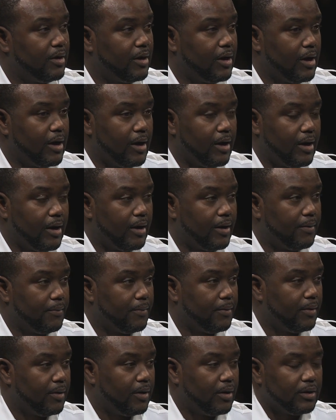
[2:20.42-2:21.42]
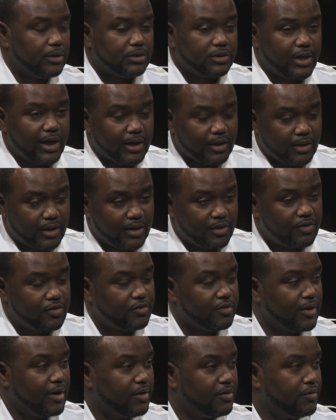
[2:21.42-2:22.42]
Uh, state
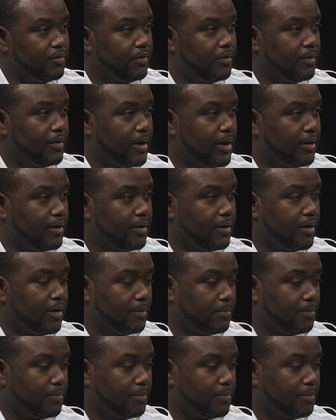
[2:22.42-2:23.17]
legislation that uh,